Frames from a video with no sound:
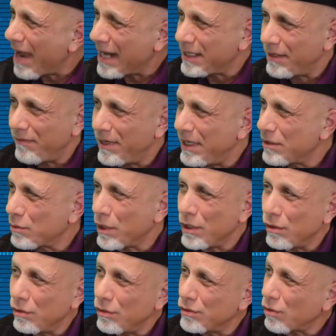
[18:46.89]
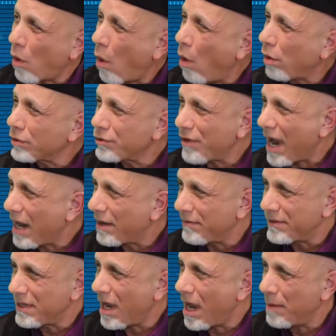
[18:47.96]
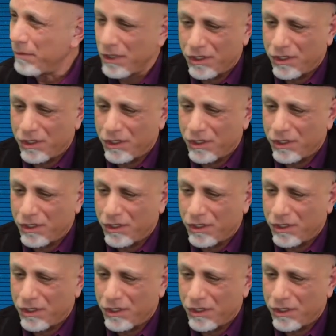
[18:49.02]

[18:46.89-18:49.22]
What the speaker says: activities where you lose all track of time.